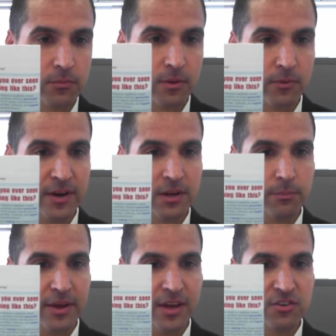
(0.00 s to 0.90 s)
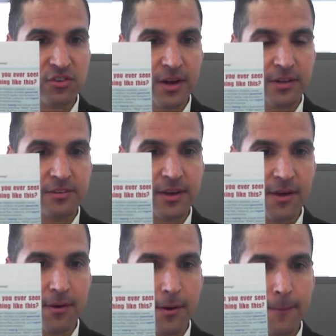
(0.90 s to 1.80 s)
the reading page
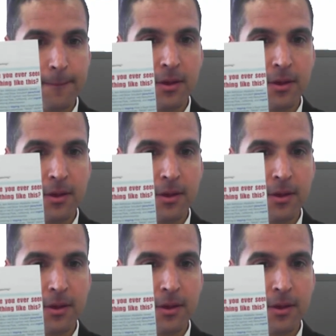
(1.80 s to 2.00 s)
together.